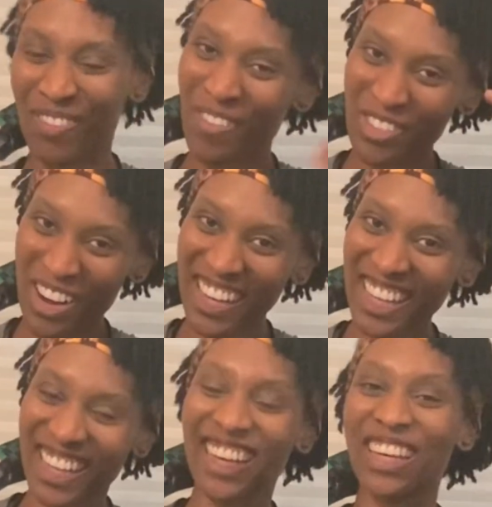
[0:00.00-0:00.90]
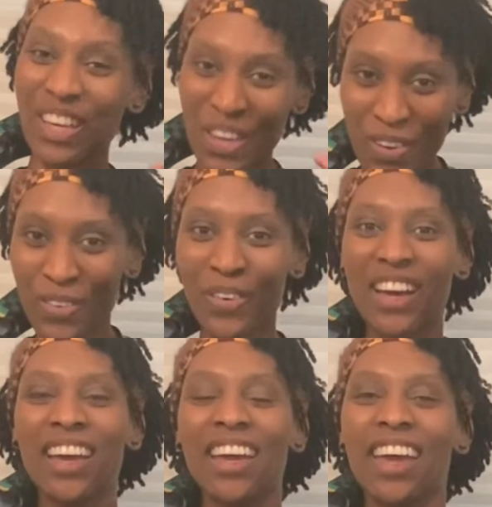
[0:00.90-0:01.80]
I'm trying to get like you."
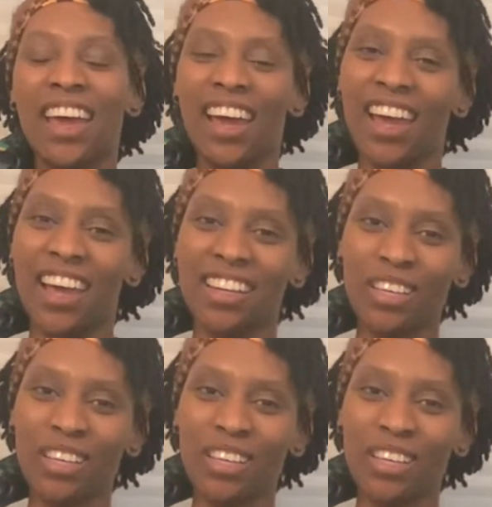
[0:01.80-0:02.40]
And